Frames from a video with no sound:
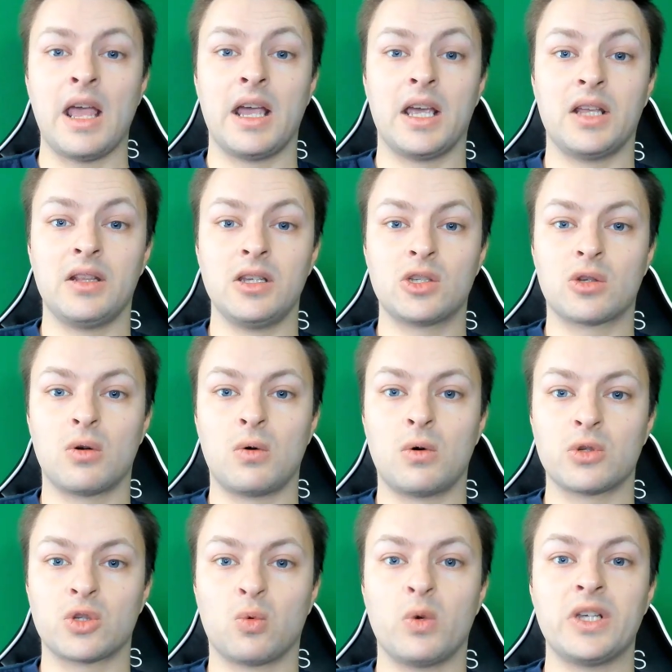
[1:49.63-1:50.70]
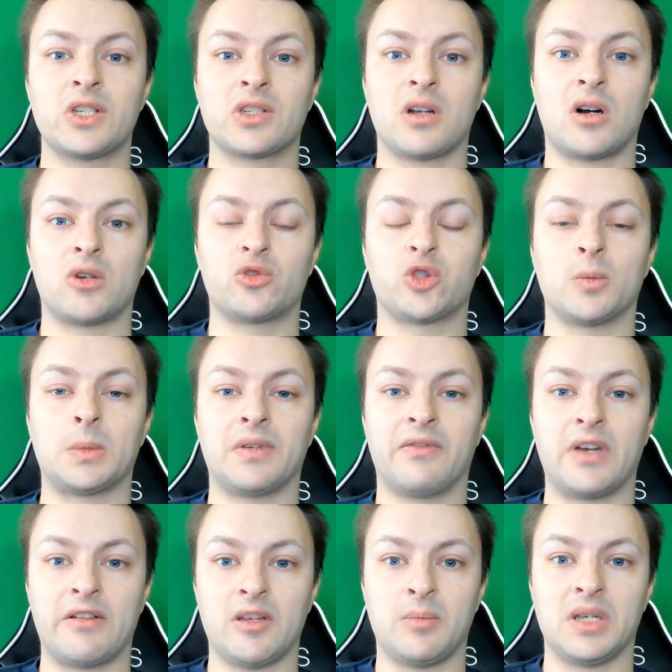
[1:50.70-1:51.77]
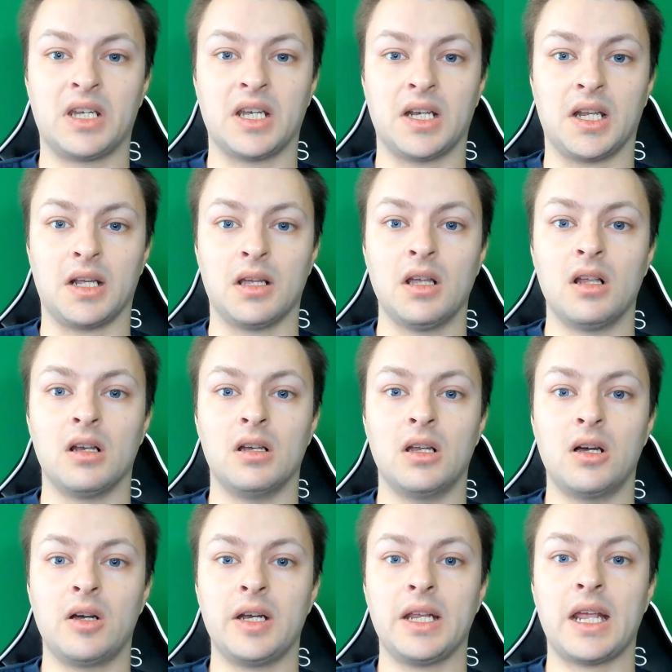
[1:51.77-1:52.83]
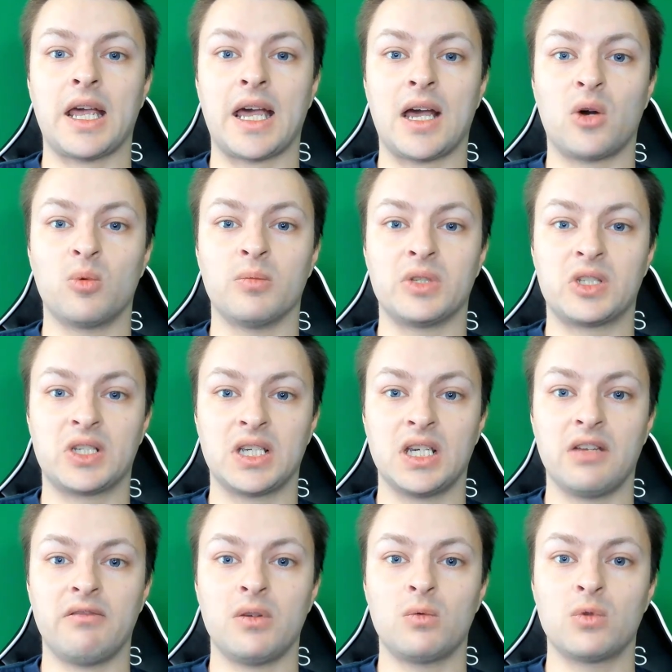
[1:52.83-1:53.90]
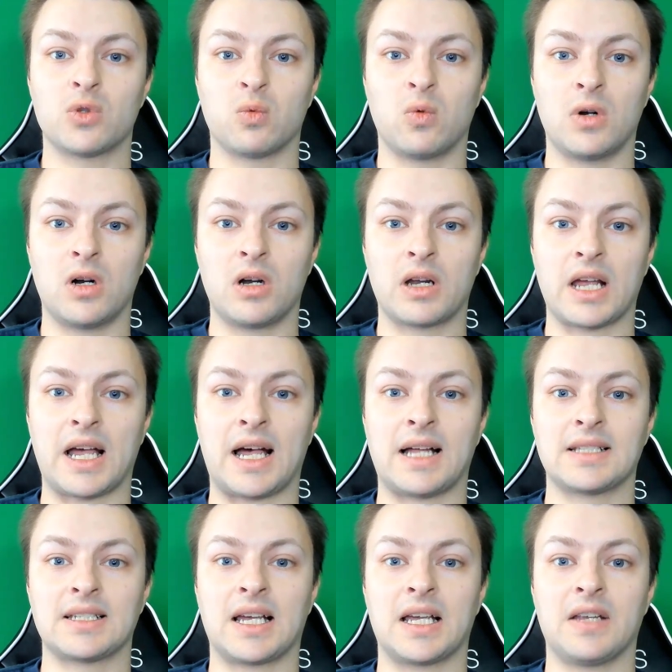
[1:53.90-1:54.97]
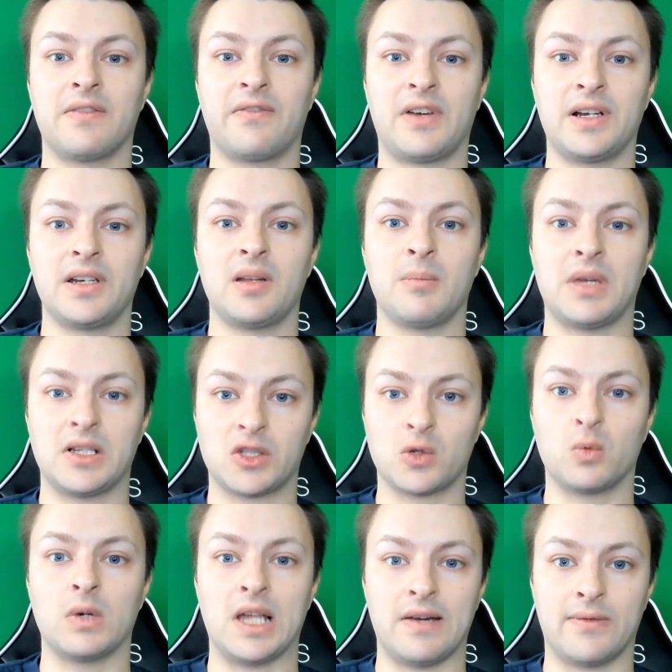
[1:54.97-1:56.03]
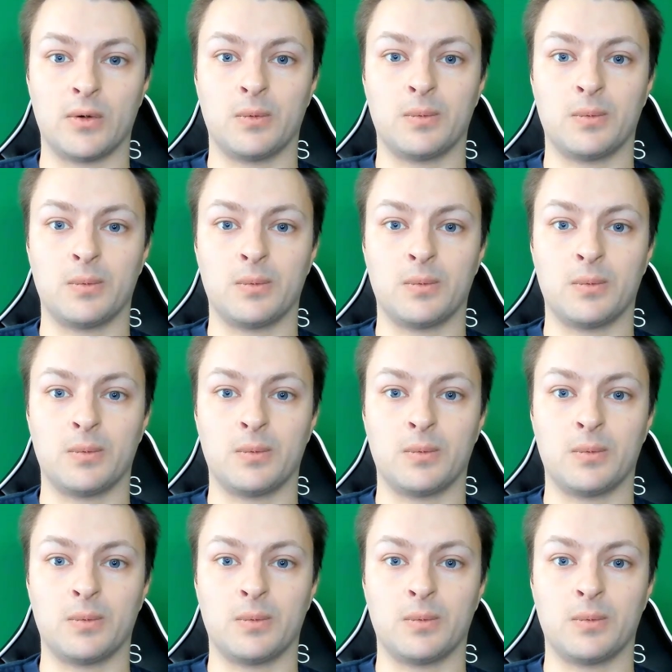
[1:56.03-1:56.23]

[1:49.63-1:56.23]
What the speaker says: In this course we start from the very beginning, learning how materials work at a fundamental level.